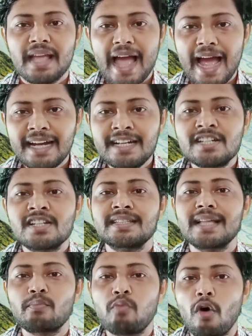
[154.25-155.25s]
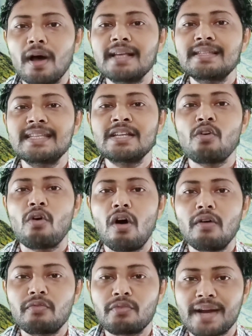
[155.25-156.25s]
and the voicing of